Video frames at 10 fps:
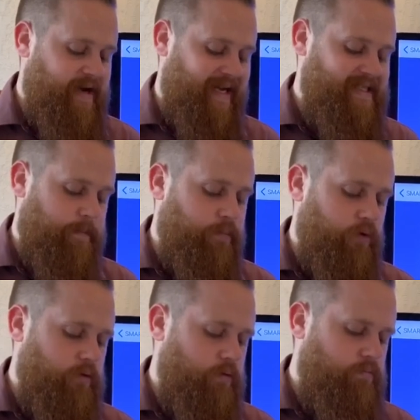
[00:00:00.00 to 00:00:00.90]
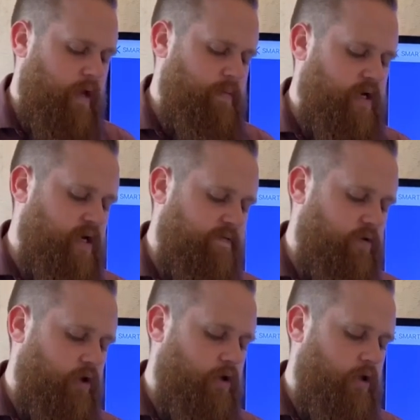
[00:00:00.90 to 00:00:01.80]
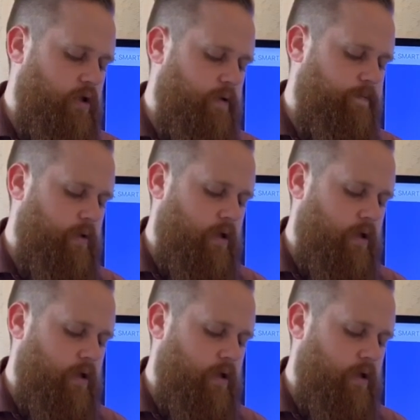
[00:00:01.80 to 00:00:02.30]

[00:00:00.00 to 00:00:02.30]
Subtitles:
example, maybe in a different colour.